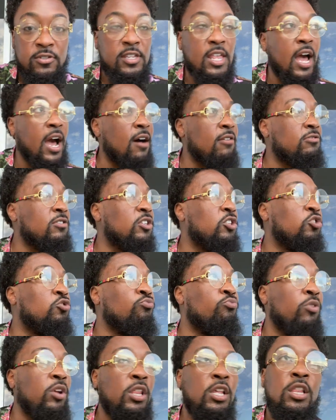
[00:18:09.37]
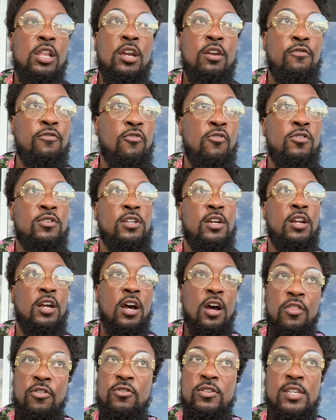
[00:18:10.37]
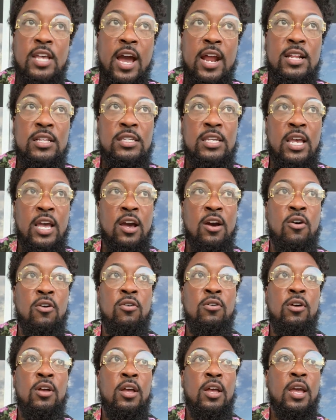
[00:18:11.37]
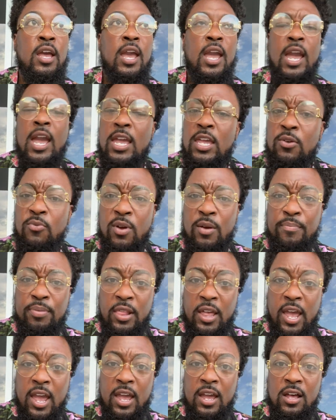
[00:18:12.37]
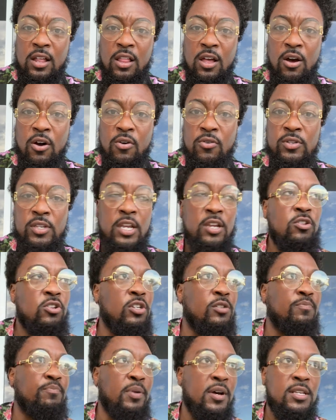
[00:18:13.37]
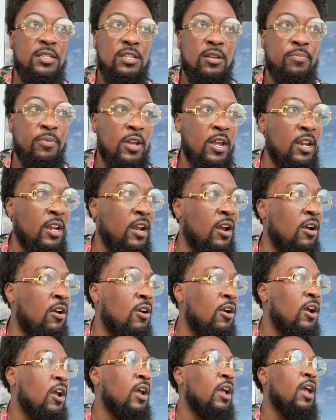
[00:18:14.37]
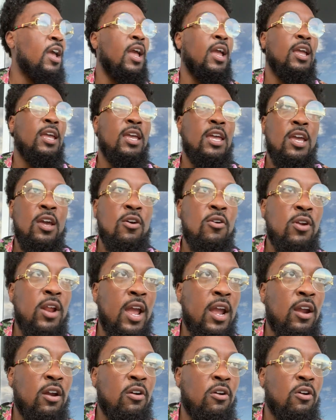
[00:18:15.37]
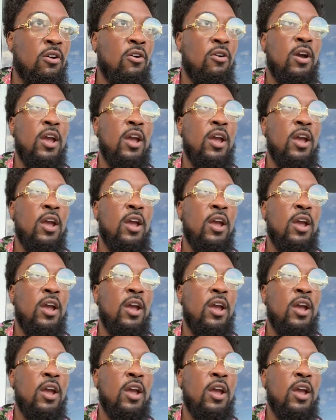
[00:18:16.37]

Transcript: The house that you really looking for is on the other side of town, and you in plain clothes, and you just bust up in there and kill that girl.